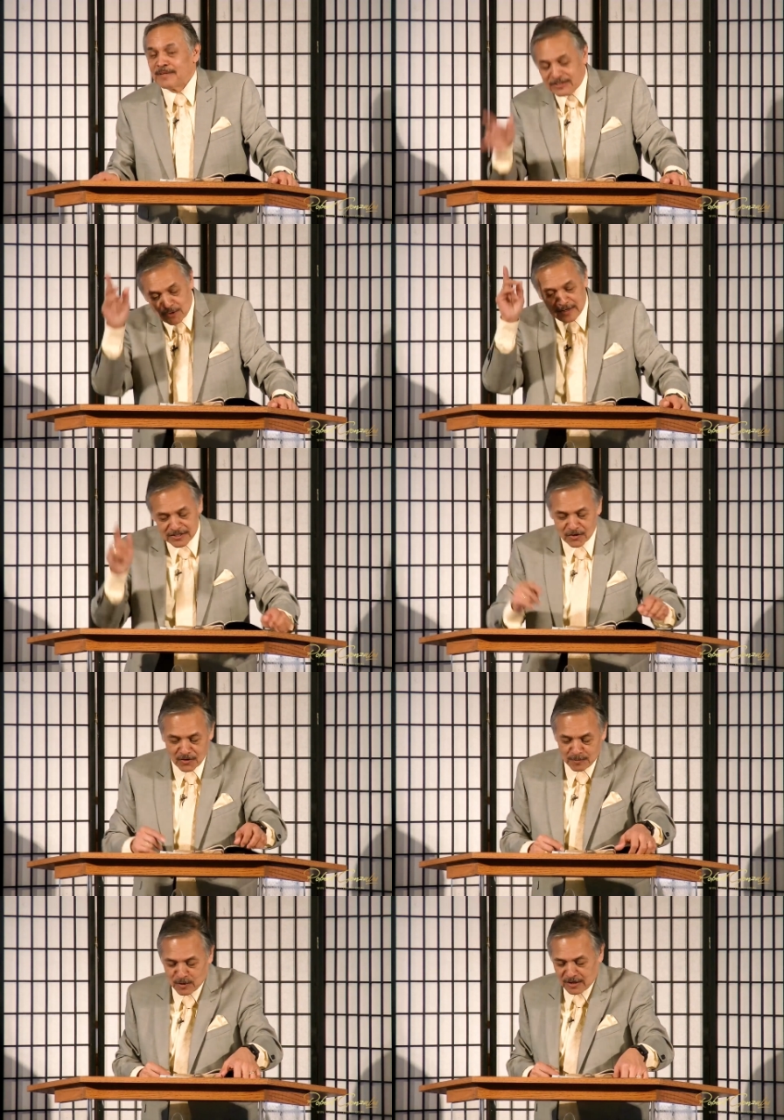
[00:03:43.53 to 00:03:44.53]
Let's go
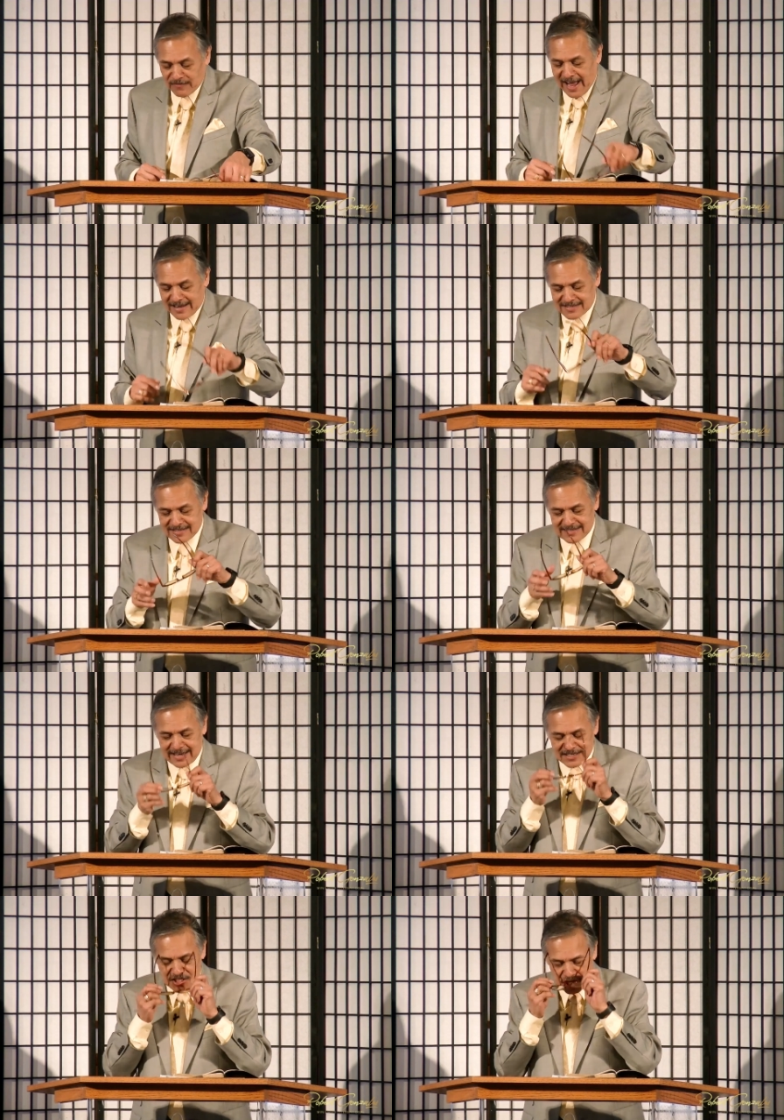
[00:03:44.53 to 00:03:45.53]
to the book of Acts, the
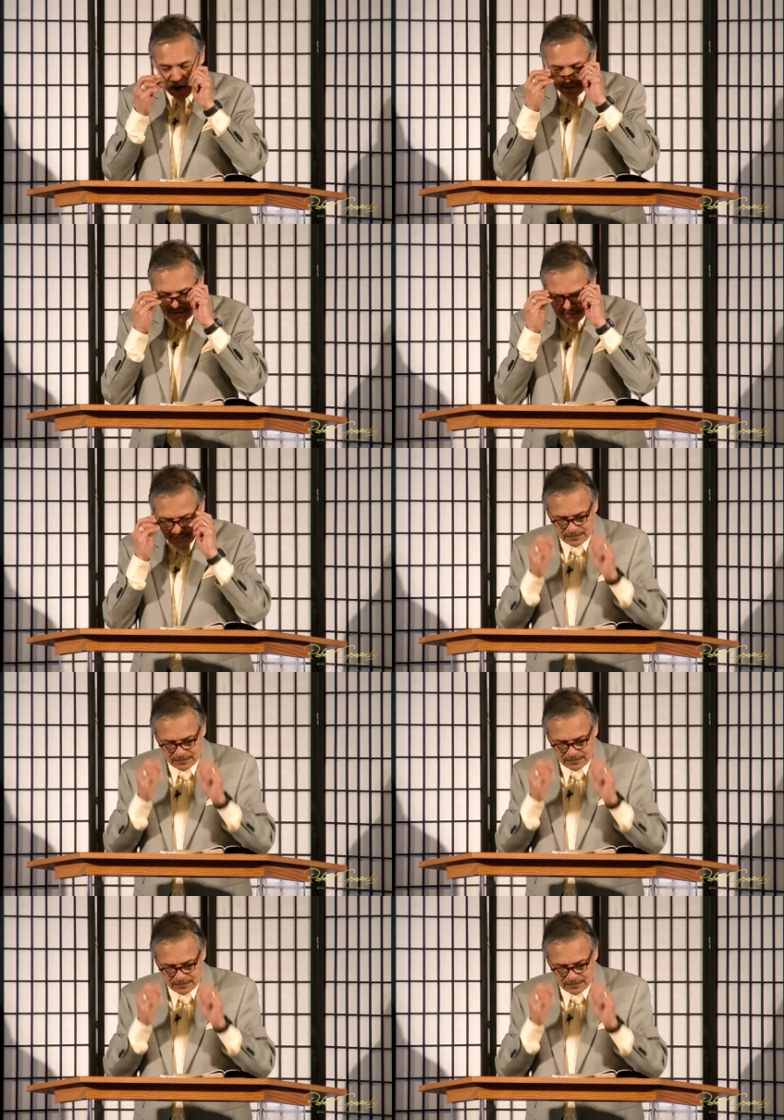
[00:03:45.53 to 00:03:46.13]
second chapter.